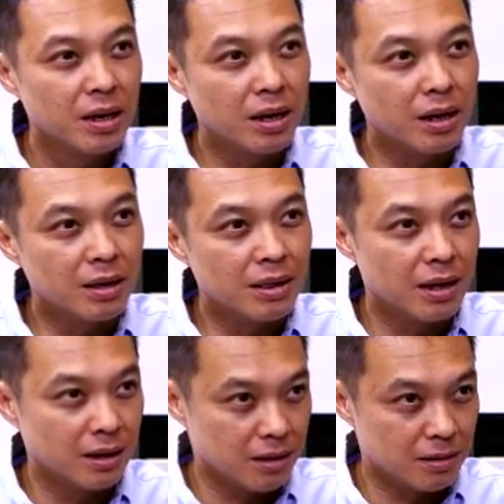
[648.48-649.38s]
uh,
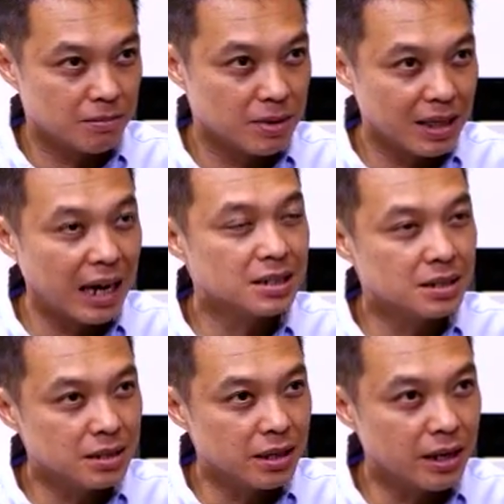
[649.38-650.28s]
um,
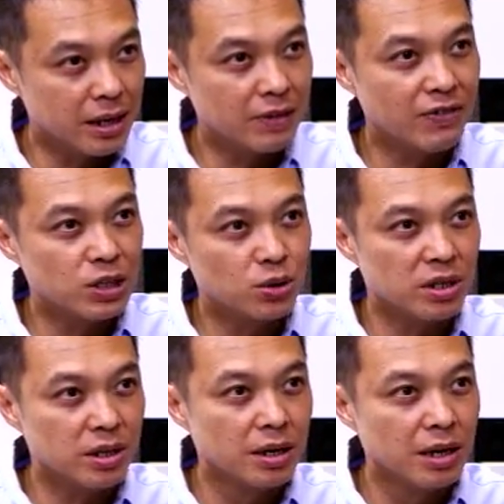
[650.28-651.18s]
licensing and
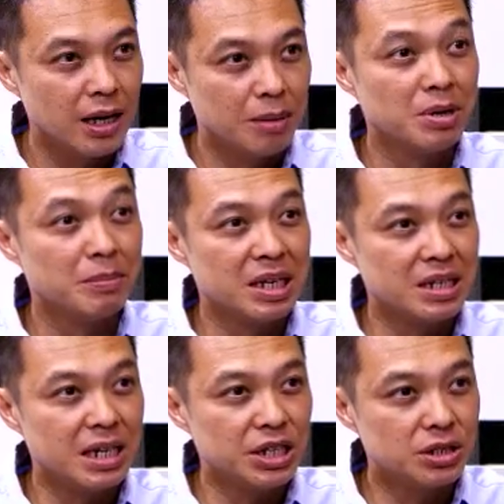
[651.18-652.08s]
eventually
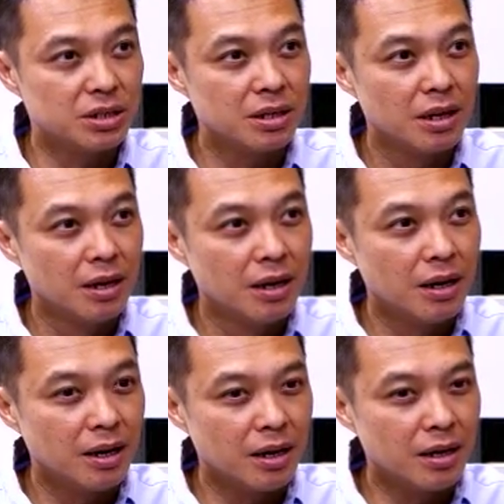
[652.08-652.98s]
implementation
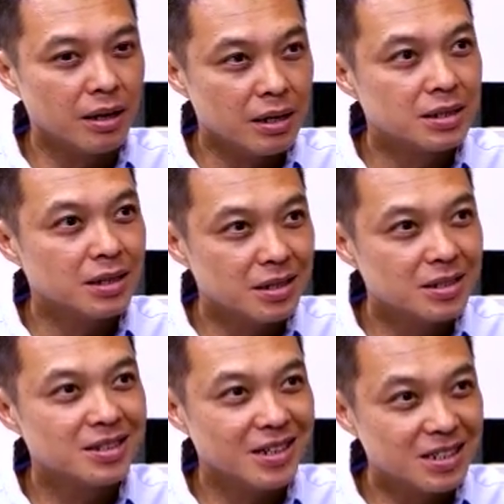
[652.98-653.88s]
is,
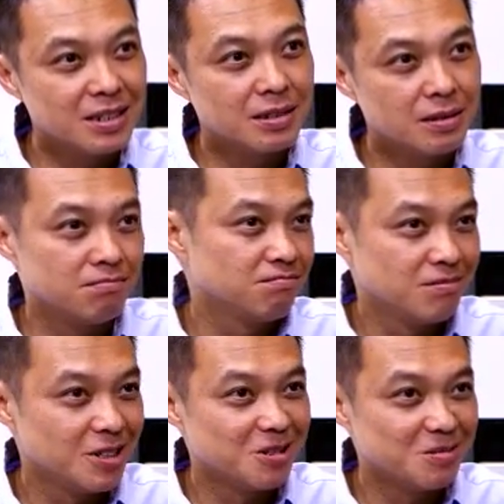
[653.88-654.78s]
is, is,
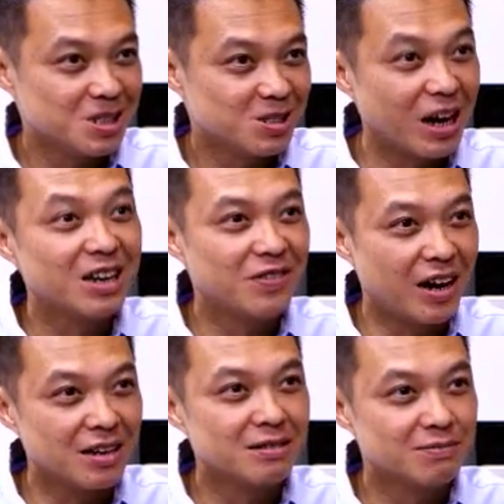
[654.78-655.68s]
you know, is gratifying.